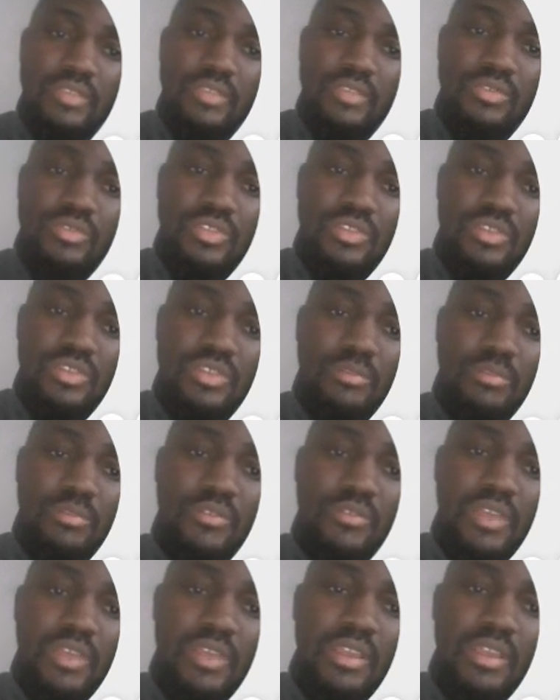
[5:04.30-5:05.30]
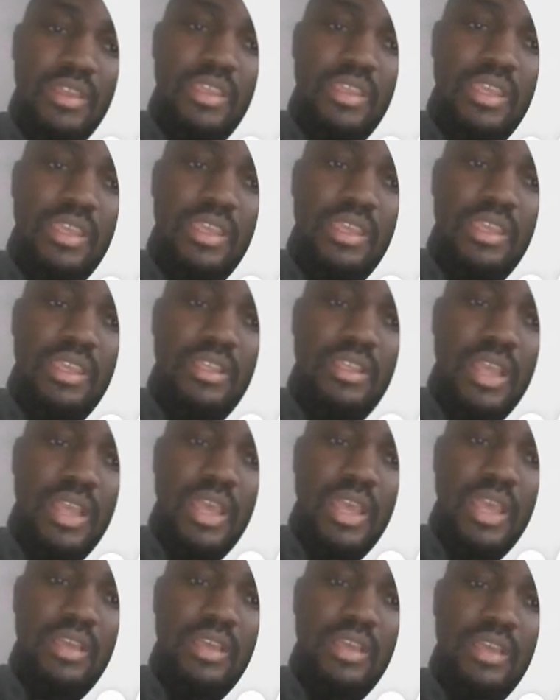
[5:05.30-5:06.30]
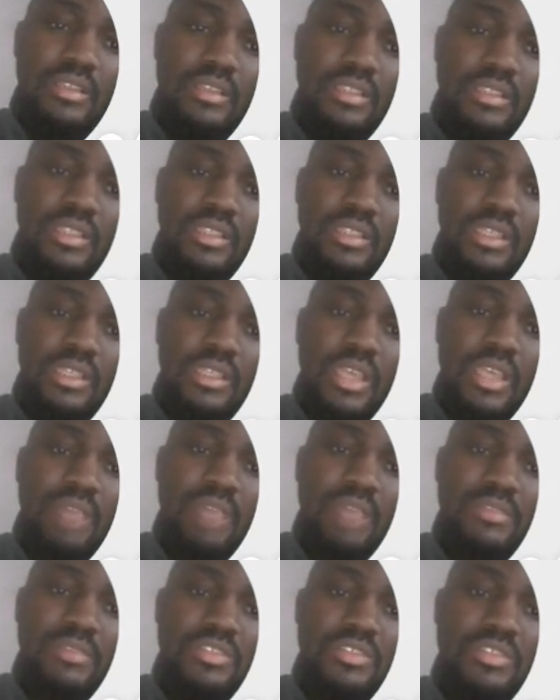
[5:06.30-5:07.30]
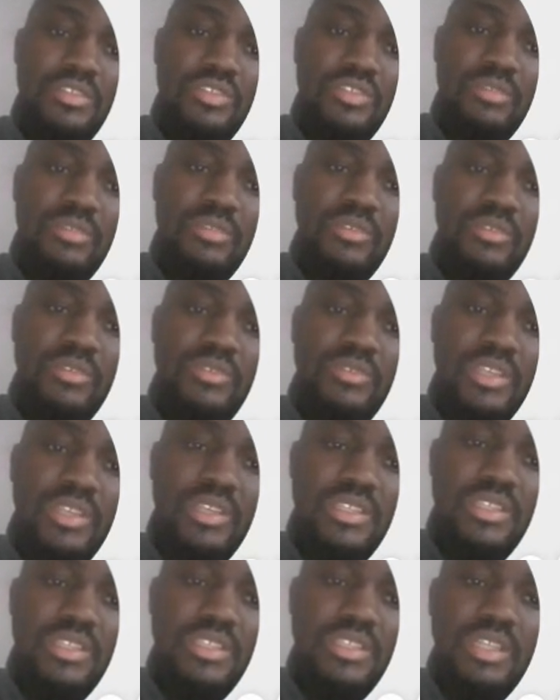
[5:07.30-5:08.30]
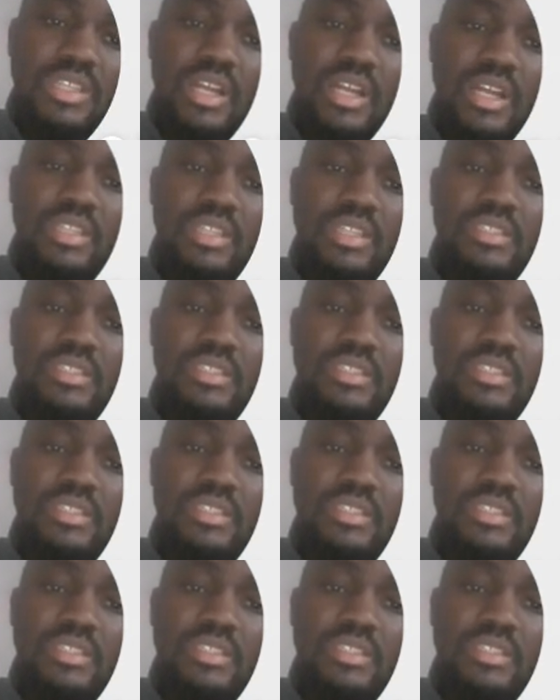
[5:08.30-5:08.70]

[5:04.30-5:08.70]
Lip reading: so the sum of Km is the sum of Kc and